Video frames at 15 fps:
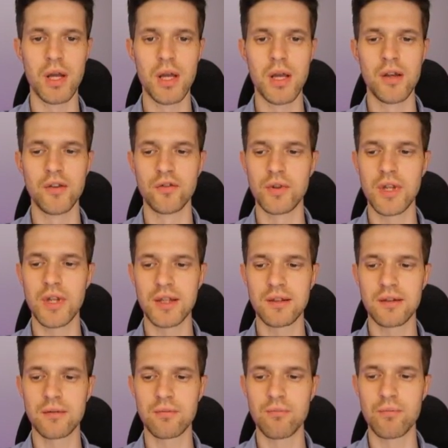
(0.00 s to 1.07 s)
So
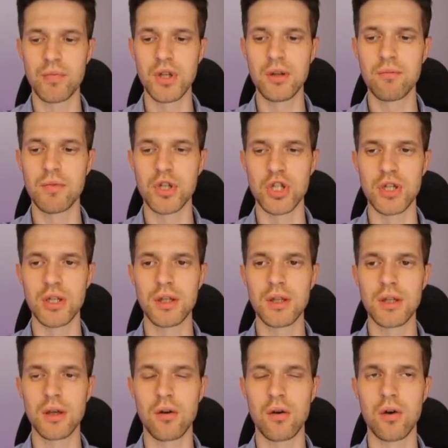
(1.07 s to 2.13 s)
that's pretty much it
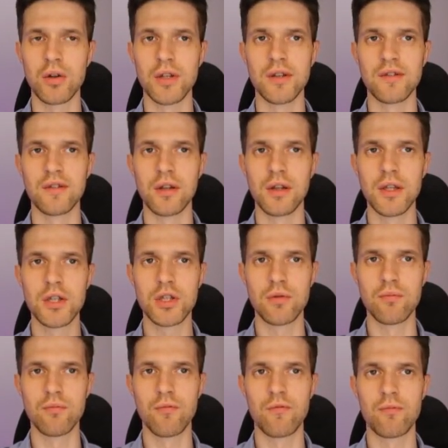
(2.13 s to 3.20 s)
on
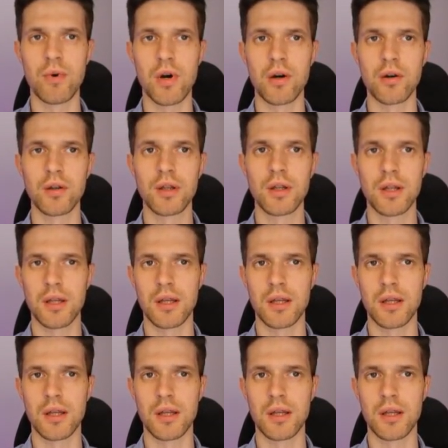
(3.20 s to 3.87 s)
installation part.